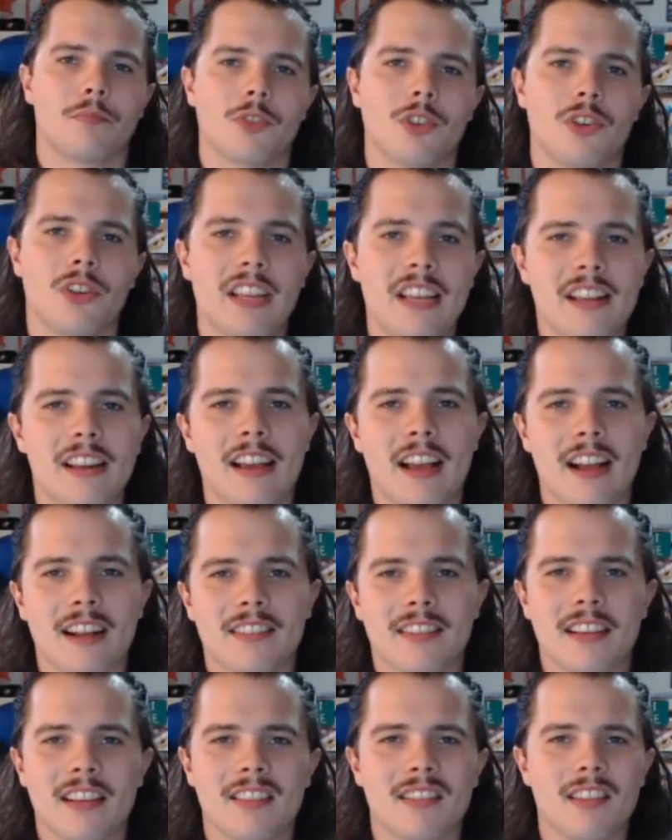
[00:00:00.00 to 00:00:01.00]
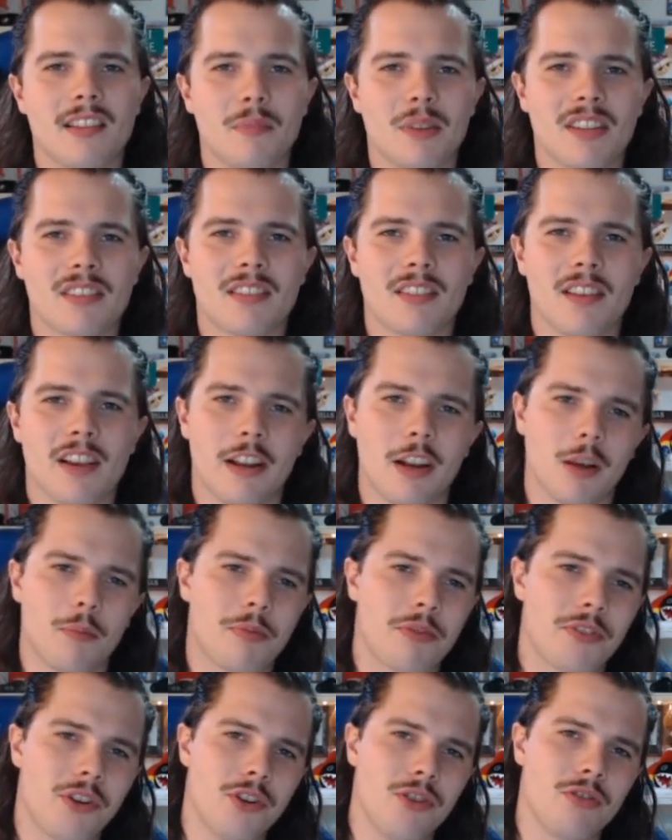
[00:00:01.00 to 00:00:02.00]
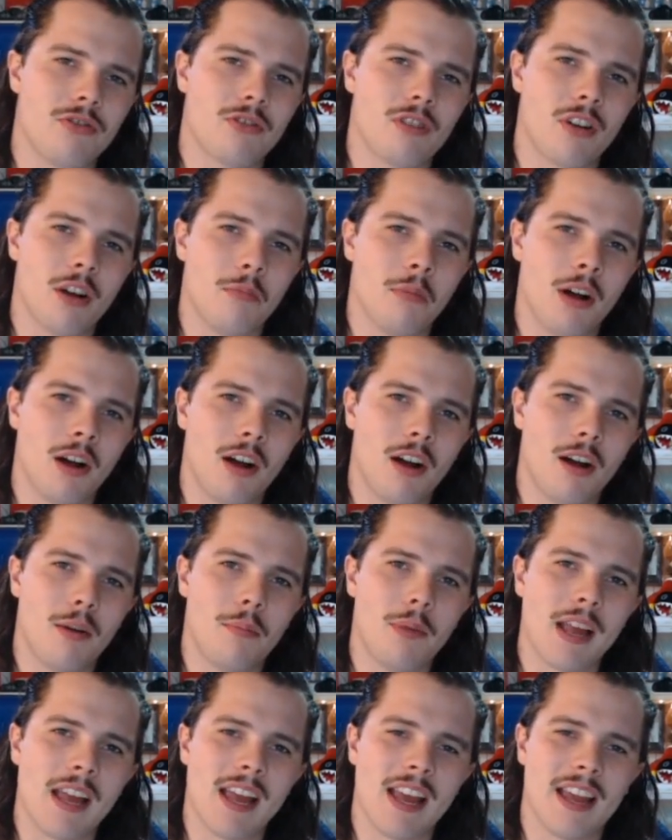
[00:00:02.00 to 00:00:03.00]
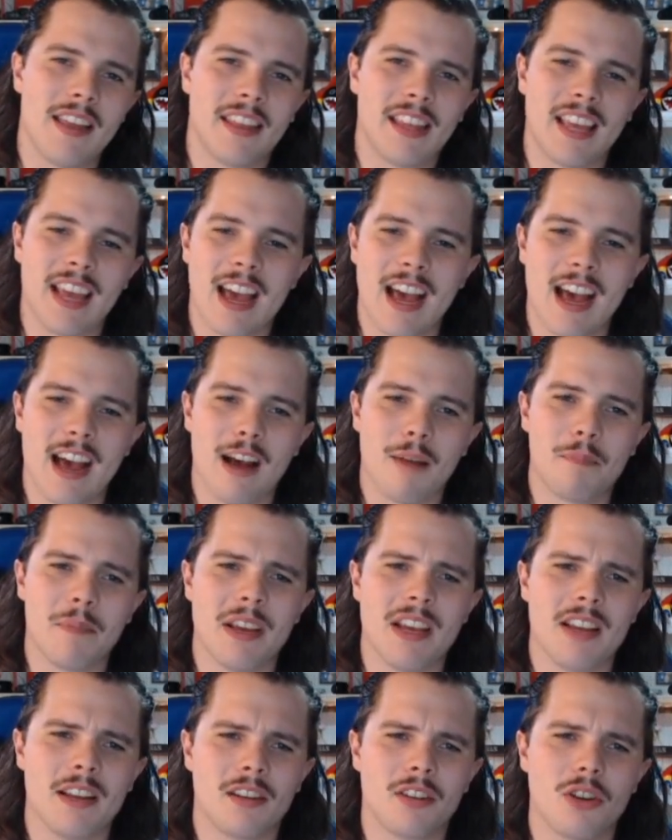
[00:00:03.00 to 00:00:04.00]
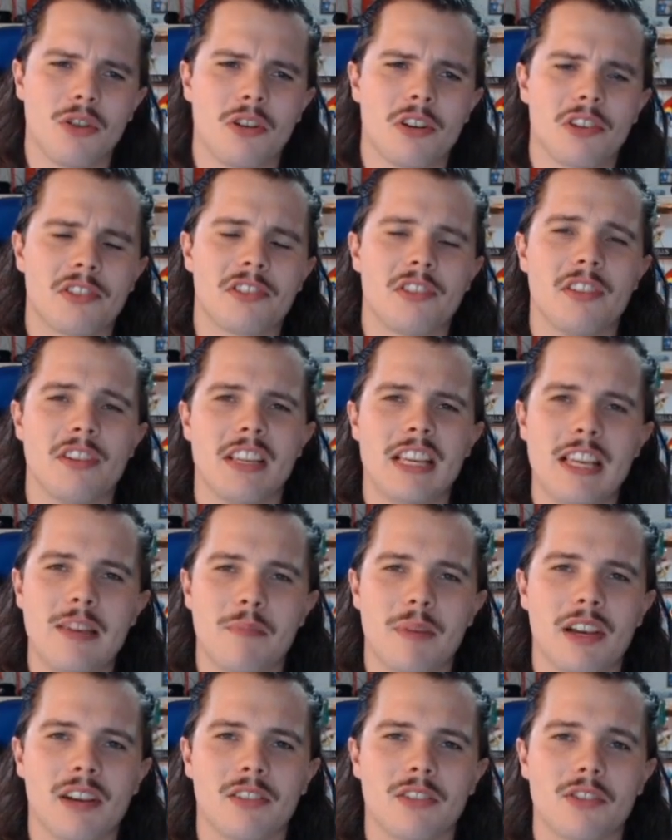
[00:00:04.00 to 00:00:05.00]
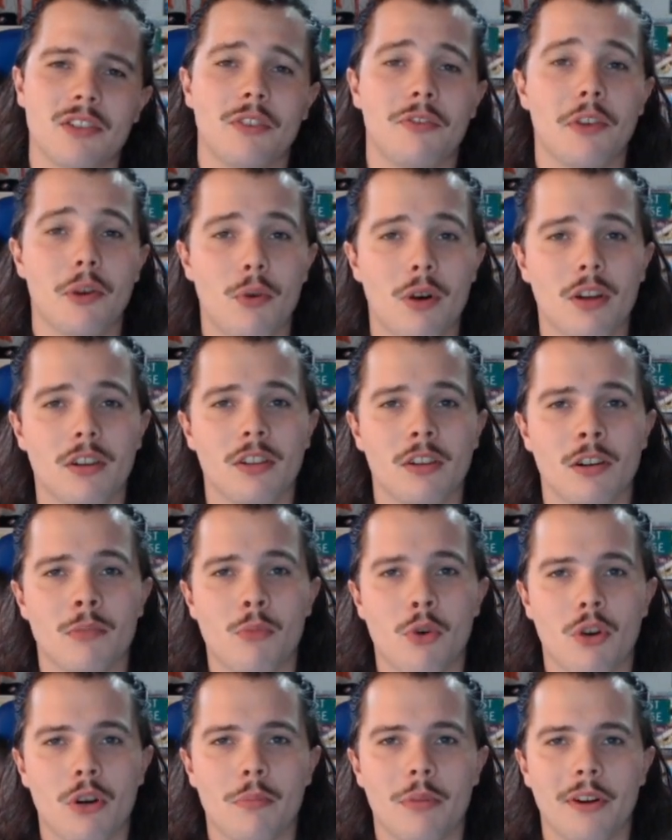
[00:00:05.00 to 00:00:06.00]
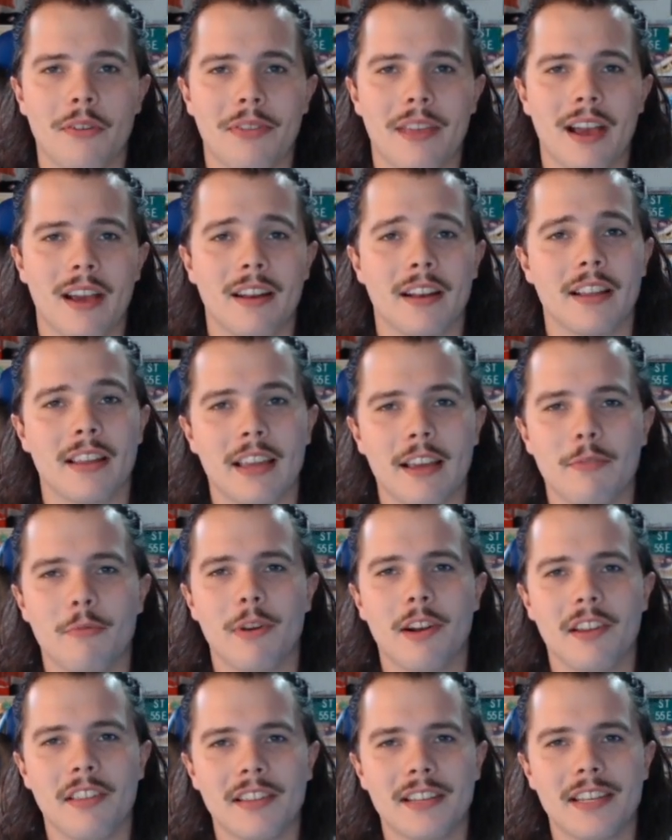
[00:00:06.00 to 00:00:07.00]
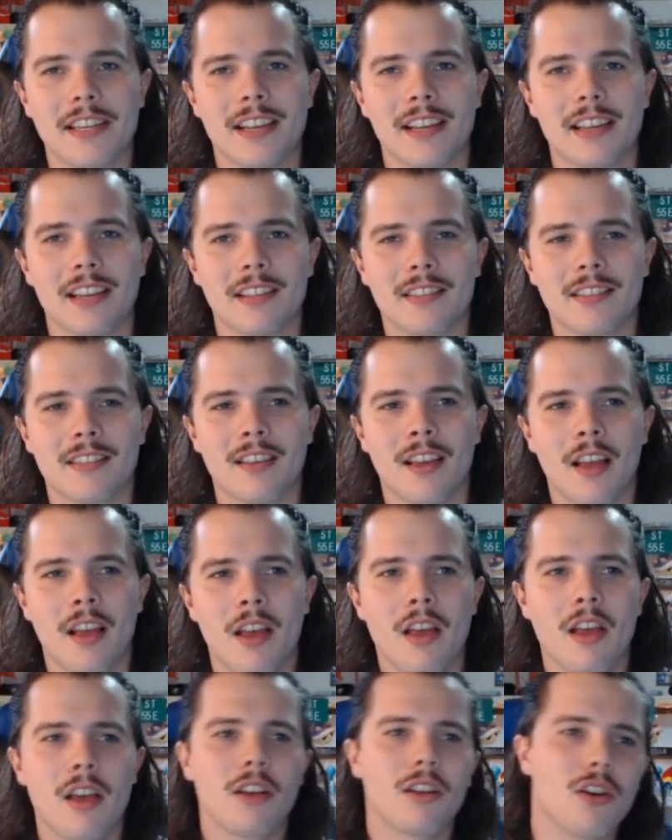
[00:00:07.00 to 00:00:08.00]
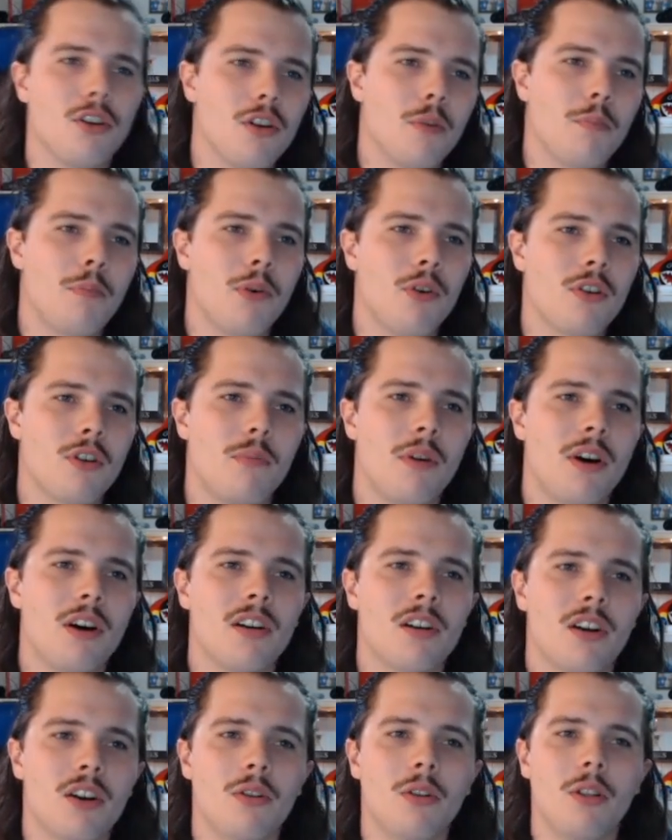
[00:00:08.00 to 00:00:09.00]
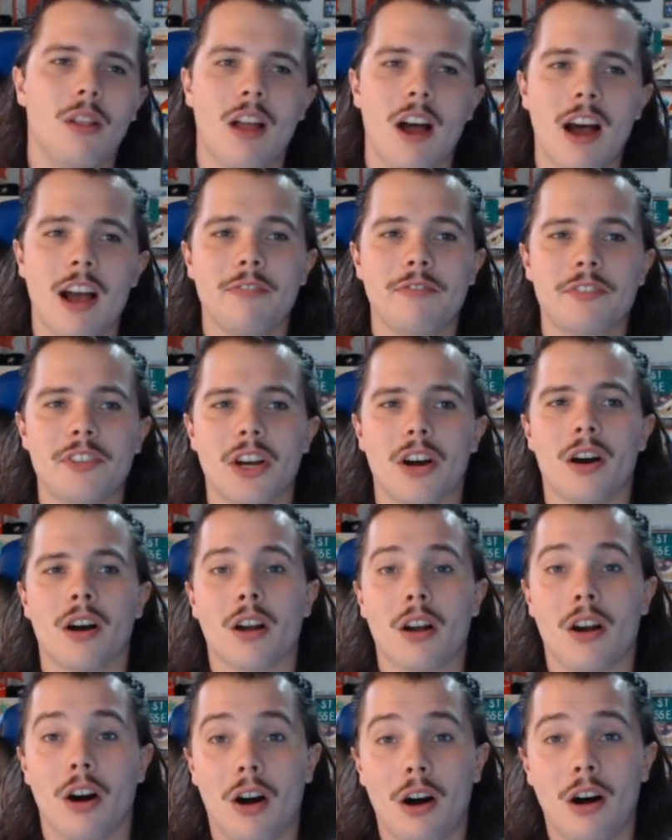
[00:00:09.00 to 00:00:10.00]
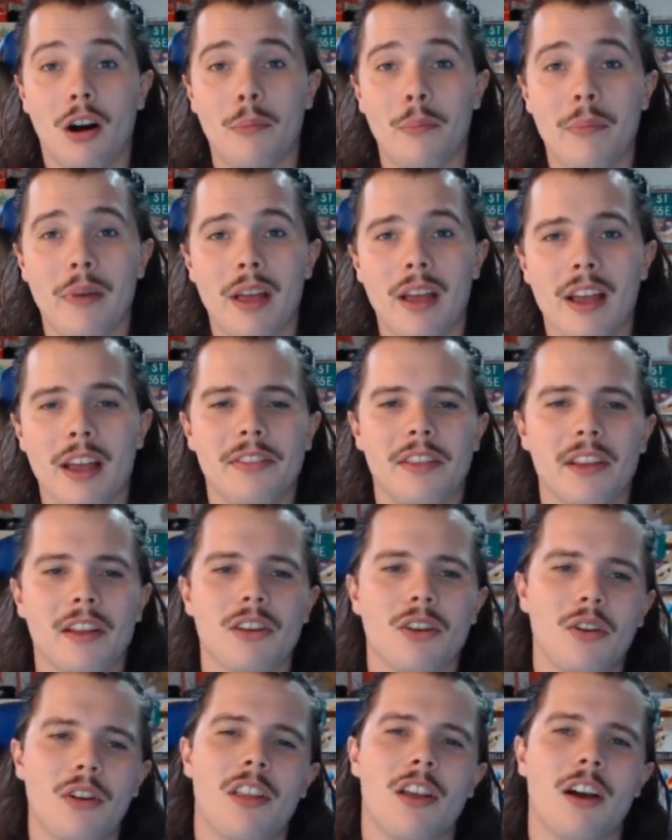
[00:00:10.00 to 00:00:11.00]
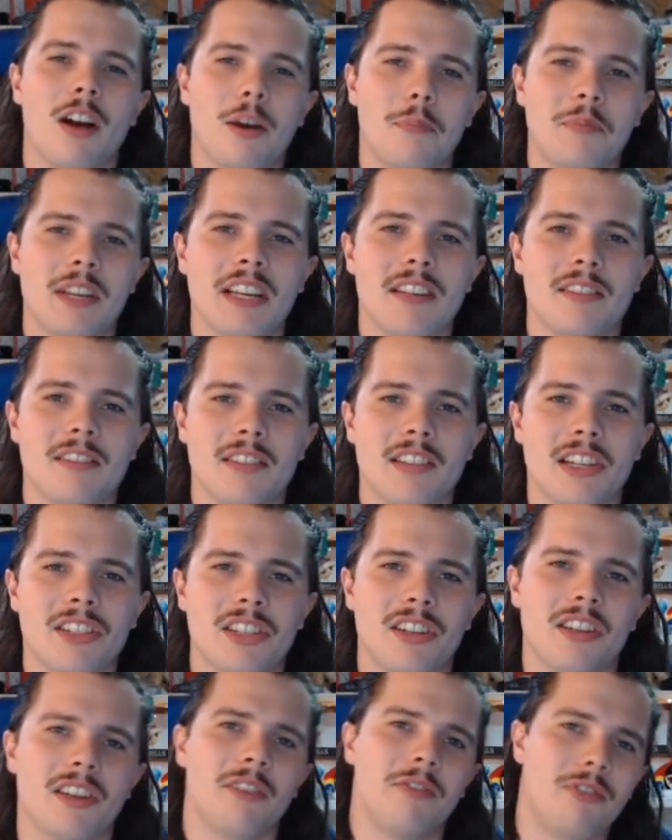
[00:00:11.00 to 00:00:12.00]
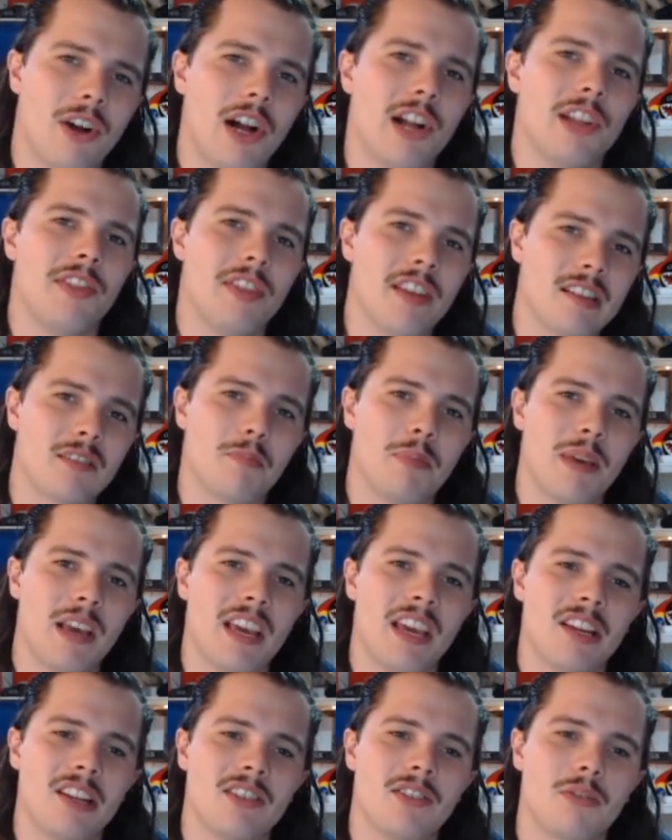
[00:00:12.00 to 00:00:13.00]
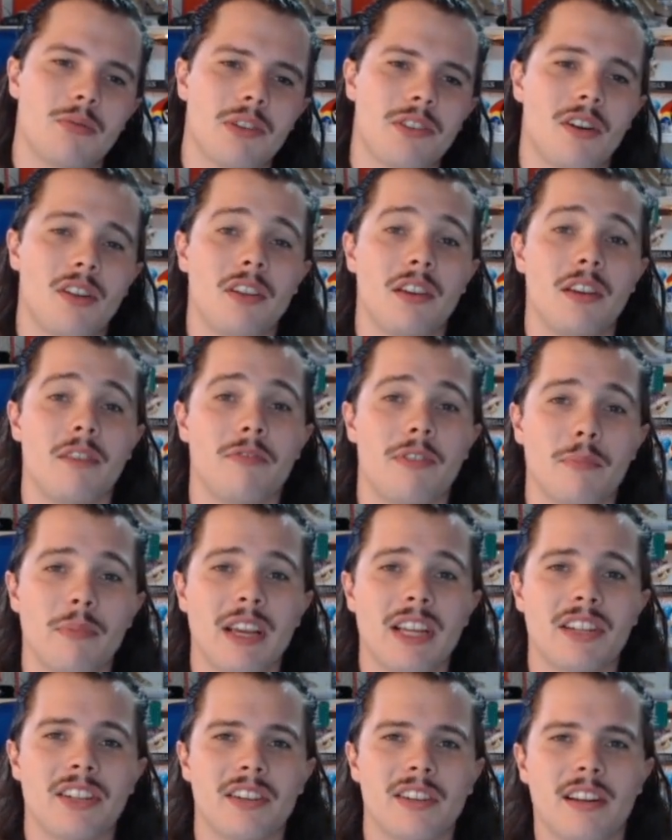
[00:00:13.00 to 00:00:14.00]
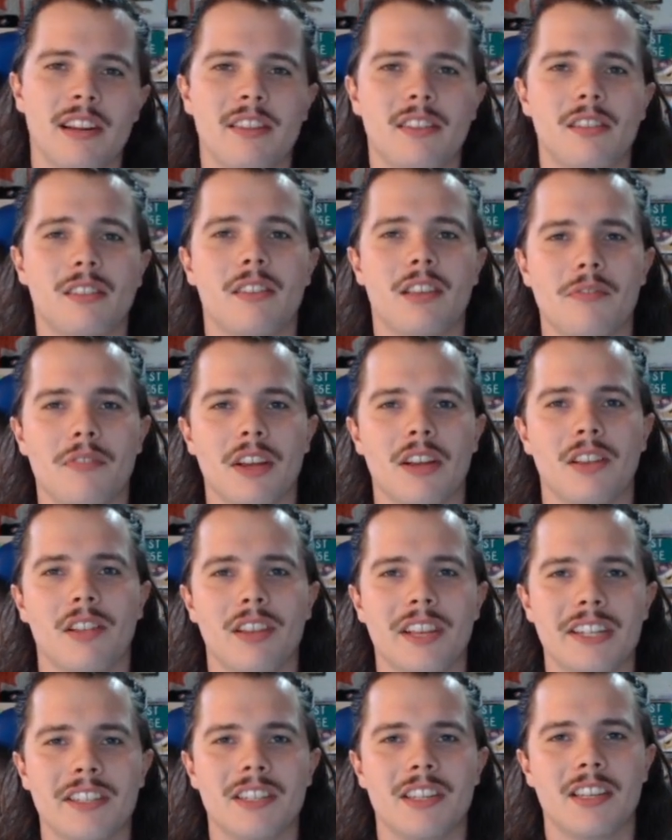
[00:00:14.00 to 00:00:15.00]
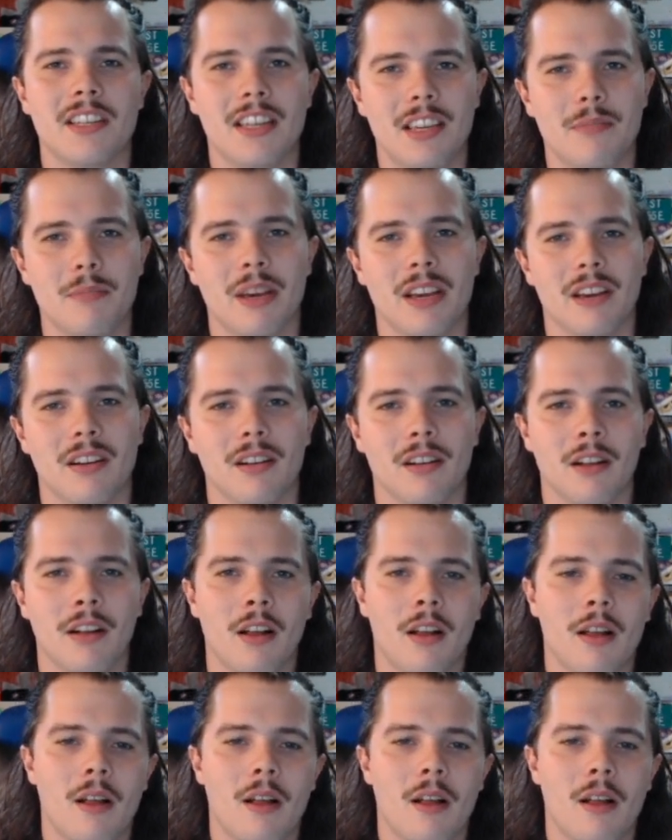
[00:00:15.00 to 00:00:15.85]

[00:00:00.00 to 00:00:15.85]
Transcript: So to get access, you must sign up through Grubhub and the app and go to certain emails. So if you want to learn more about that and get one of the tickets, go to PokemonGoLive.com and then go to the update section to find this page with all the information, and they'll give you a link to email.